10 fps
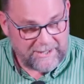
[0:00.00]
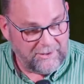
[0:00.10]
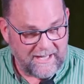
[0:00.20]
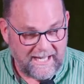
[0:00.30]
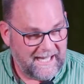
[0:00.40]
You
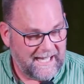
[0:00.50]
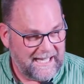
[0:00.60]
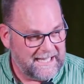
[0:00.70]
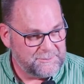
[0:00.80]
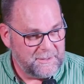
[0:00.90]
know,
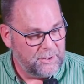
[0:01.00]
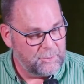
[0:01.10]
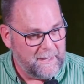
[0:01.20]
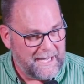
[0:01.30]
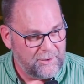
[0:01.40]
as we
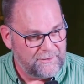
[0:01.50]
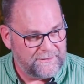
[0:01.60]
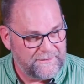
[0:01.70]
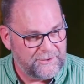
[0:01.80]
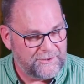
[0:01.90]
look back
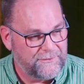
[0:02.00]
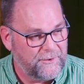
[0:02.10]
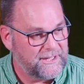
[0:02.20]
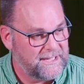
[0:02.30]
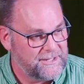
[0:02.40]
over
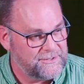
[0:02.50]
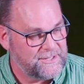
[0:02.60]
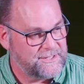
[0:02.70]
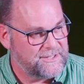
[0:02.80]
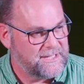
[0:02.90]
40
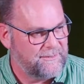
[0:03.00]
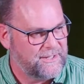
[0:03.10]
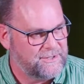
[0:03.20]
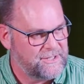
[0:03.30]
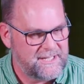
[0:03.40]
years just
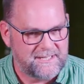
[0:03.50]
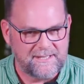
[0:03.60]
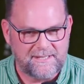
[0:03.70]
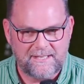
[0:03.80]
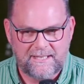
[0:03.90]
serving
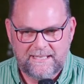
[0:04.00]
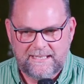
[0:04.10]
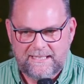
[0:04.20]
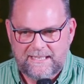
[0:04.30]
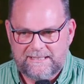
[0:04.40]
Jesus,
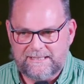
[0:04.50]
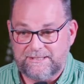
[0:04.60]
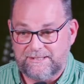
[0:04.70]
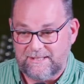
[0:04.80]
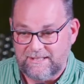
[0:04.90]

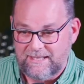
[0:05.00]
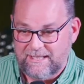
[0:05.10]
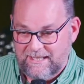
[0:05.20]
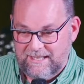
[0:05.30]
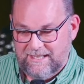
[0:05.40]
just
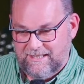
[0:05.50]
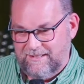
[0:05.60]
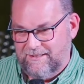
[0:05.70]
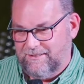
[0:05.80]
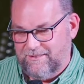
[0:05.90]

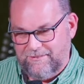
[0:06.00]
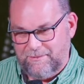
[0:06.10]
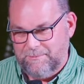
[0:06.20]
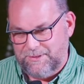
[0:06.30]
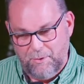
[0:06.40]

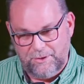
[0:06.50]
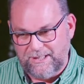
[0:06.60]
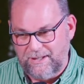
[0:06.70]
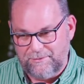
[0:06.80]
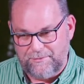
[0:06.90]
from small
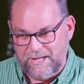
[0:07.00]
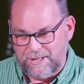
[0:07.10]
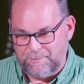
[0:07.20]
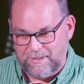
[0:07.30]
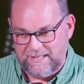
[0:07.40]
town of
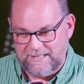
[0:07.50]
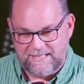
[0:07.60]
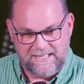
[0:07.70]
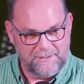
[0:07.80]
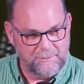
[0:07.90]
Fraserburgh and
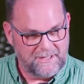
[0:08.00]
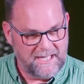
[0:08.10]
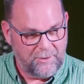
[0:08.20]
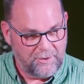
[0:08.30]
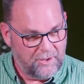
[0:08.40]
seeing
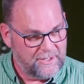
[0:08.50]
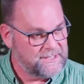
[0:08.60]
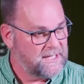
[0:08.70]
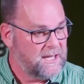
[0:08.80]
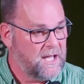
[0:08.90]
what, how God
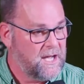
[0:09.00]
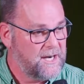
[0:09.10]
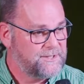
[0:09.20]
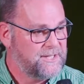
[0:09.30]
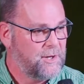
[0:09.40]
has
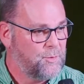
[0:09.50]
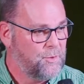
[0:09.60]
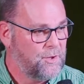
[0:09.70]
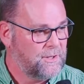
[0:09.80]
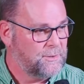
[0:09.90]
enlarged our
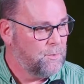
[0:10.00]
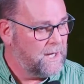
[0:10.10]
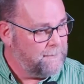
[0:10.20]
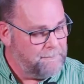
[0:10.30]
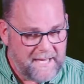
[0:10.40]
world.
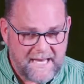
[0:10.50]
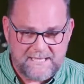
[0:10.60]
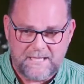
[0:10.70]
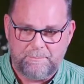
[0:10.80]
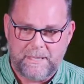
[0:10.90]
What
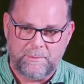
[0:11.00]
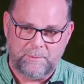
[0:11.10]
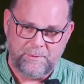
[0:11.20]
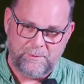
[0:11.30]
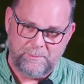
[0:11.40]
amazing
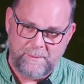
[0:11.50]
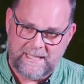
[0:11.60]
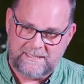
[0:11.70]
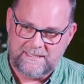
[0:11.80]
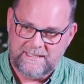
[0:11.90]
people we've
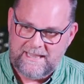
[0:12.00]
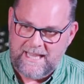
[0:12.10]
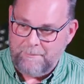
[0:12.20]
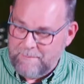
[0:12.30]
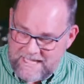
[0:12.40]
met.
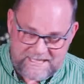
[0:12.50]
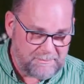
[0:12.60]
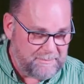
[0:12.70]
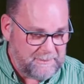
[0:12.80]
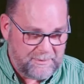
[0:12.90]

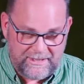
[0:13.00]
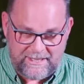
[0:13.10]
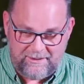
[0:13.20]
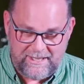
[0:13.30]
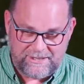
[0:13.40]
Amazing people
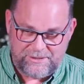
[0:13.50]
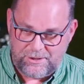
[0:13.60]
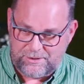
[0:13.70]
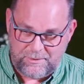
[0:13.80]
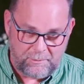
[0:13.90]
that are in this
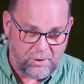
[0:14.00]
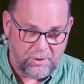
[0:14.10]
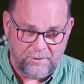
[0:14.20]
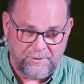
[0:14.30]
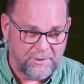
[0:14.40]
church from
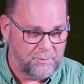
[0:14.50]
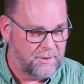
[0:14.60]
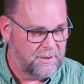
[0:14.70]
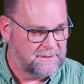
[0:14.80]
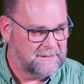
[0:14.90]
all over the
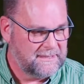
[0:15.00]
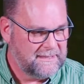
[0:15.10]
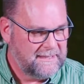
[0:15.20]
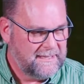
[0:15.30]
world.